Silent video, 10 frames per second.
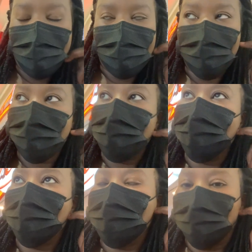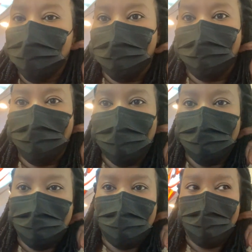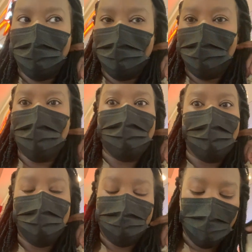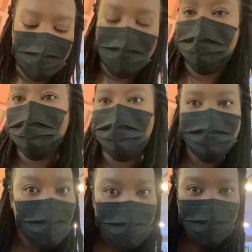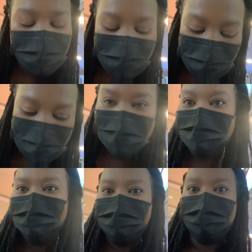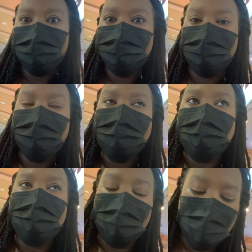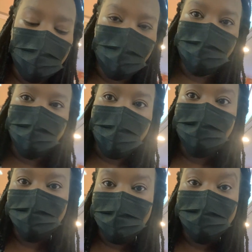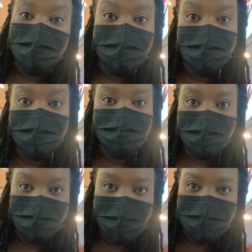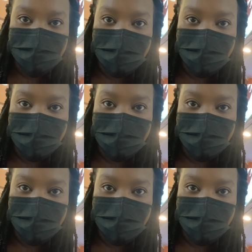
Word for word: because it was going to be way too big to carry, and now I'm vlogging on my phone. So I just did some damage in Bath and